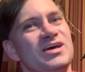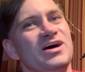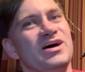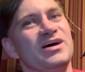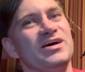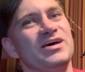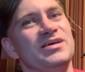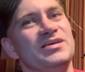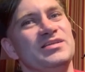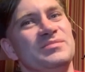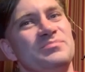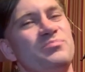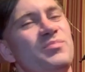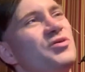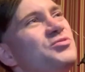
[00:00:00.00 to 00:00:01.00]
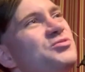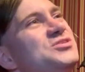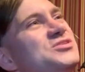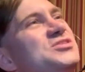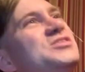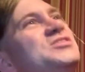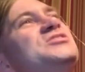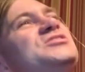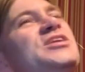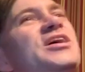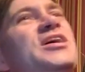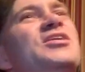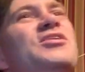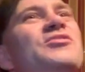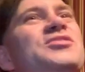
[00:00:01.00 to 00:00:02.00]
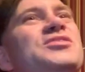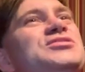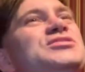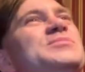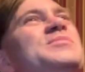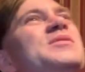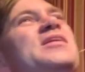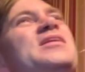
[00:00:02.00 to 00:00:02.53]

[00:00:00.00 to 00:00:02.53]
uh Miller's chair on a ship,